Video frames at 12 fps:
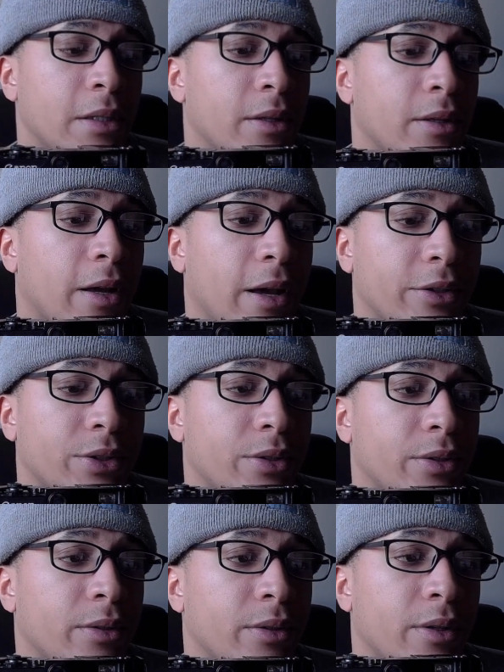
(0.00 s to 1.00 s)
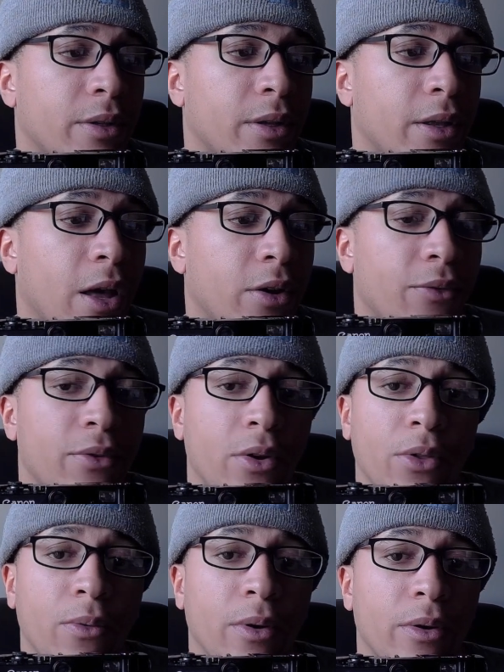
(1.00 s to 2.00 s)
gosh, I don't even know
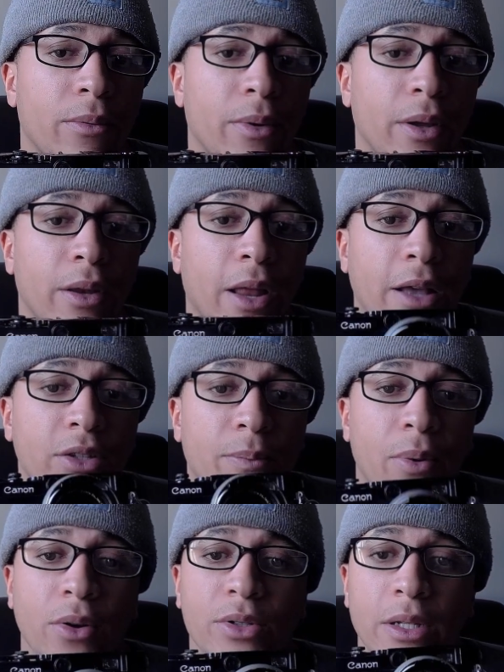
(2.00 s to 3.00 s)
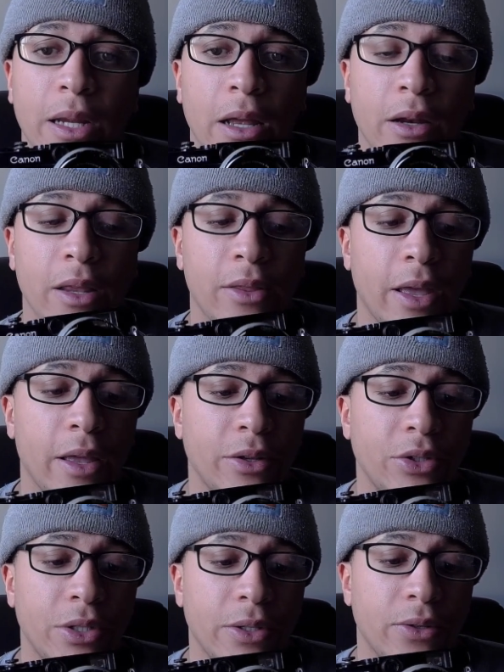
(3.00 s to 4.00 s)
the word, but it has a personality that
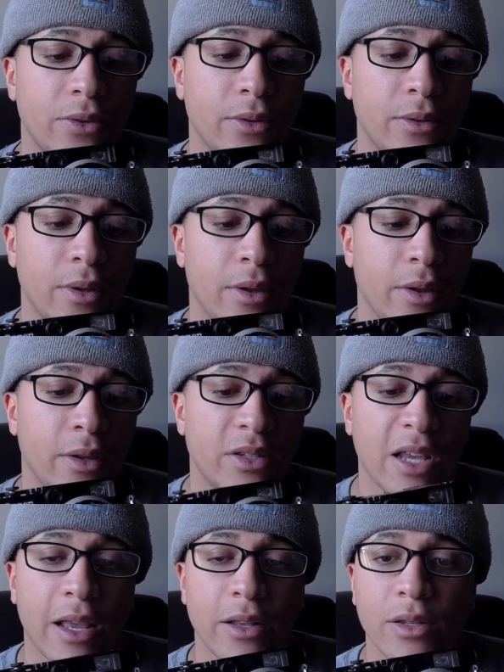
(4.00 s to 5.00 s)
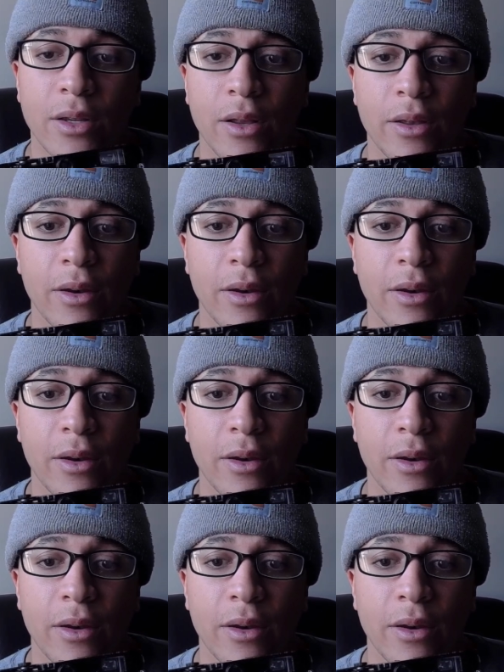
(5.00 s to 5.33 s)
is just second to none.